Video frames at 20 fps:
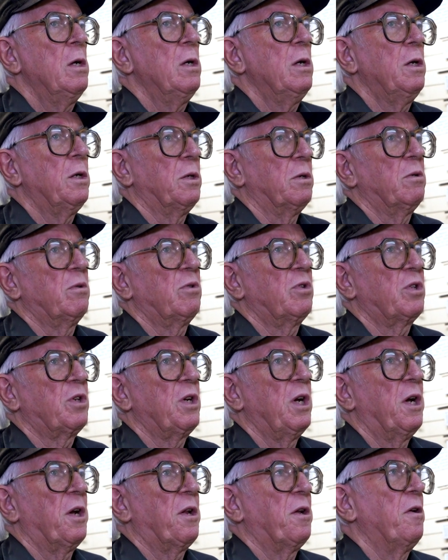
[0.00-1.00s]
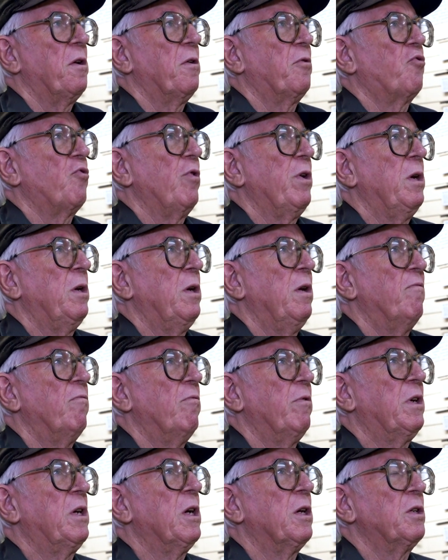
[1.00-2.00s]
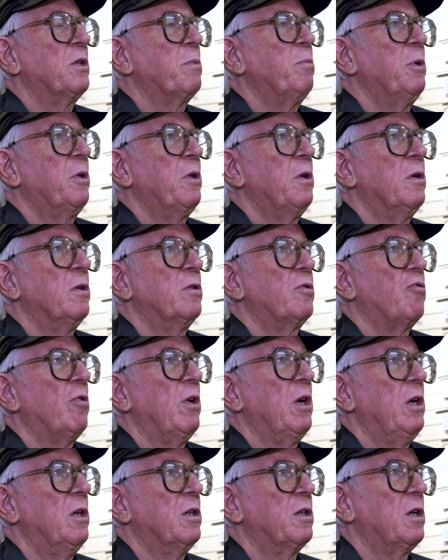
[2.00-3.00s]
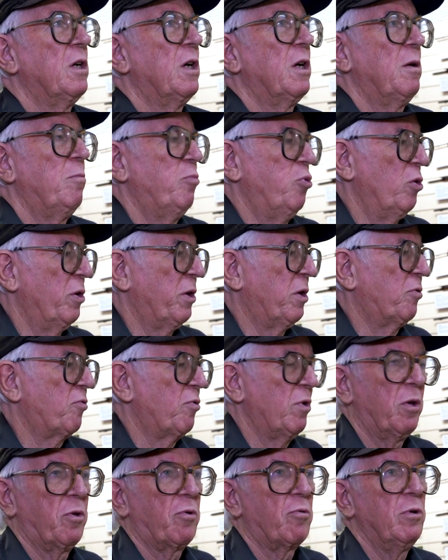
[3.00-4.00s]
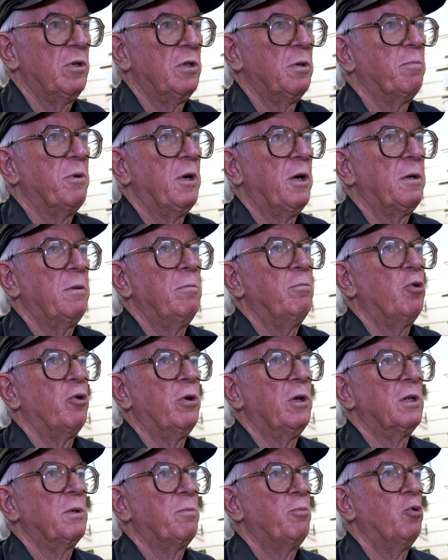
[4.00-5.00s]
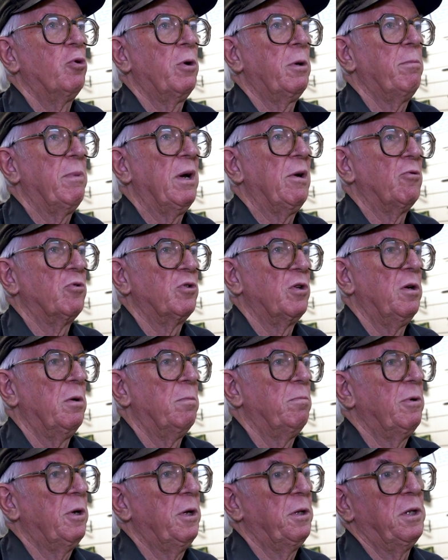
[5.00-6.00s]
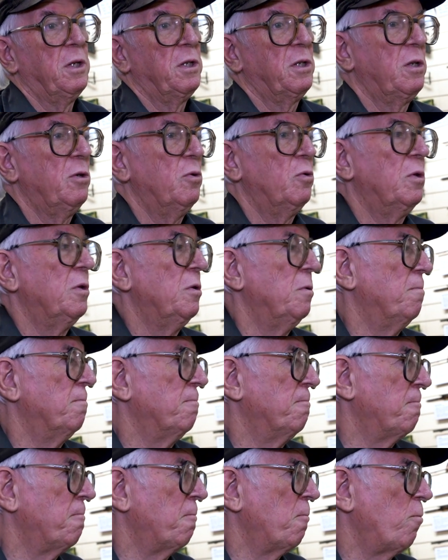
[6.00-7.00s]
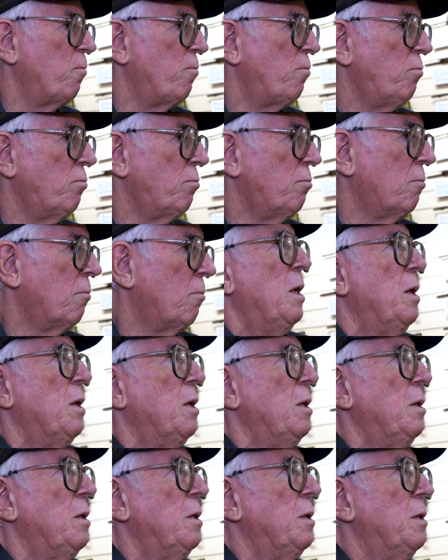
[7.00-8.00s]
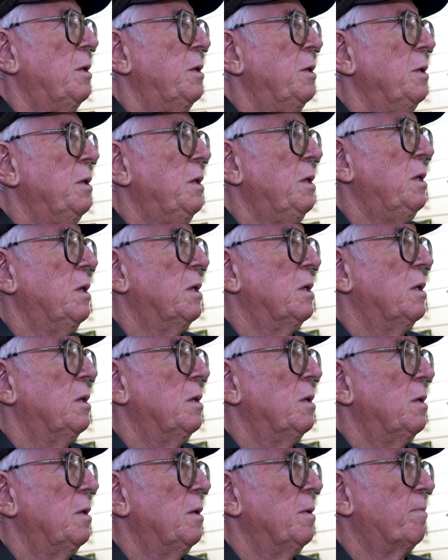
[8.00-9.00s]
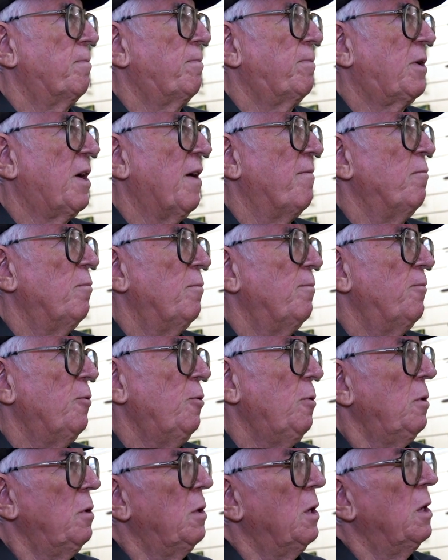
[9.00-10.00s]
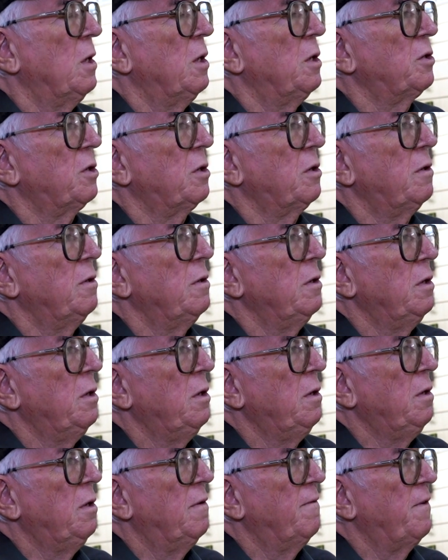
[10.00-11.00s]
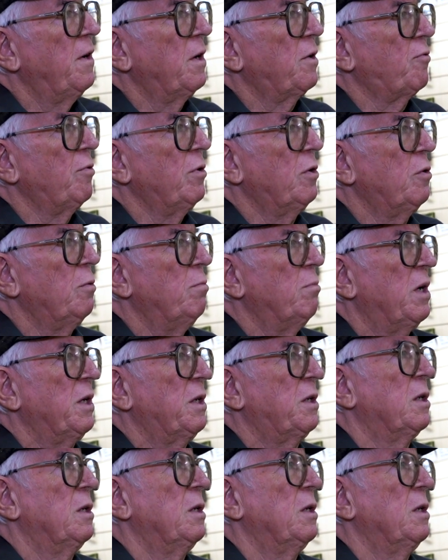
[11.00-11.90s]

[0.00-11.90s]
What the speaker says: It started a trend. Every gunsmith in Australia started pulling 303s apart and putting sporting barrels in them, and they still do. The government asked the factory to make